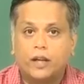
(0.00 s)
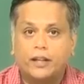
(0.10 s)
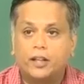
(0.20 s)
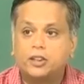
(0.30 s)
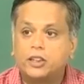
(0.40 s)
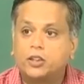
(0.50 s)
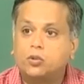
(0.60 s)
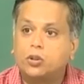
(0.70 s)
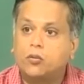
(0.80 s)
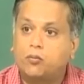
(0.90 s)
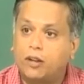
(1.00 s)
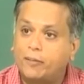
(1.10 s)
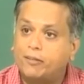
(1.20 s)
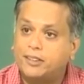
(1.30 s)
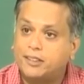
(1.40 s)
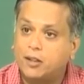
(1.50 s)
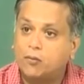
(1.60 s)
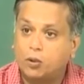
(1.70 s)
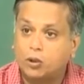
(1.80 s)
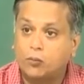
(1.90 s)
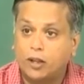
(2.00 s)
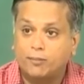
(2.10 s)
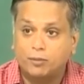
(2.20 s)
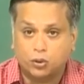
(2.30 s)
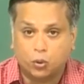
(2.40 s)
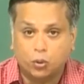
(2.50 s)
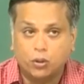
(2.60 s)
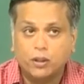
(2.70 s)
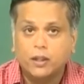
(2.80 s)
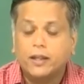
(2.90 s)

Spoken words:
energy to the flame itself or the flame zone